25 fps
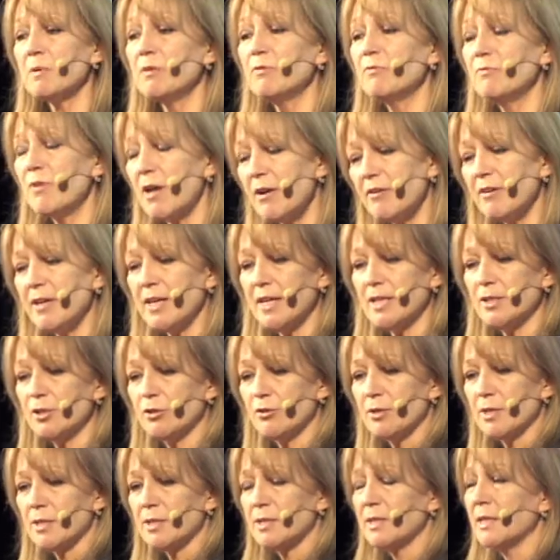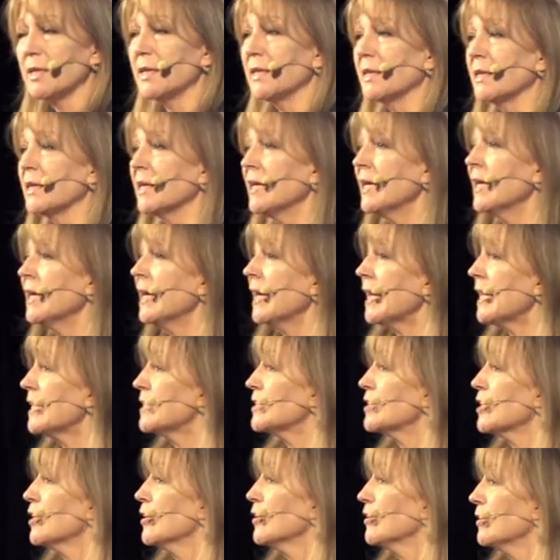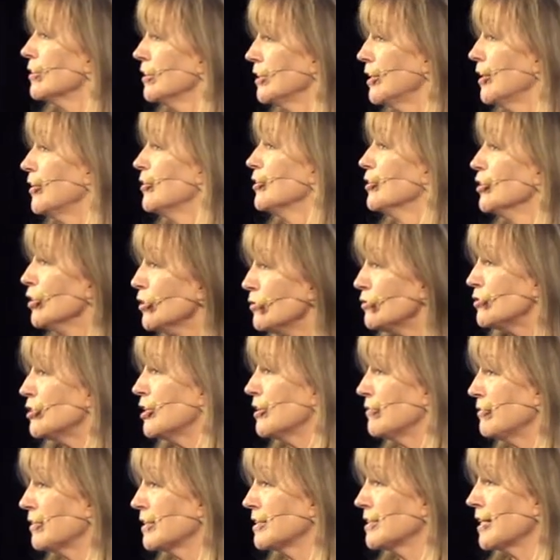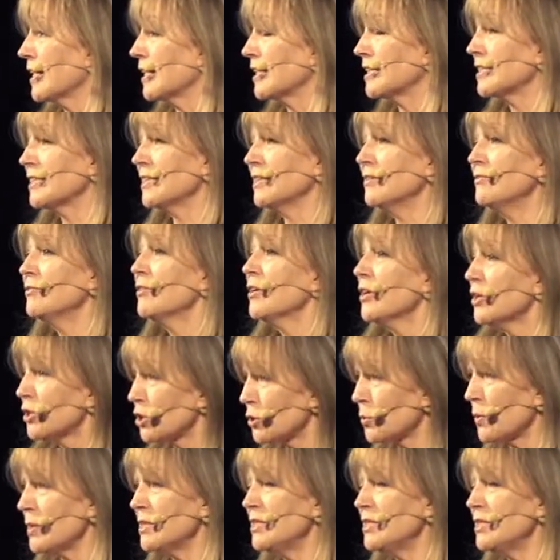I'm very happy to do that, but here's the killer insight about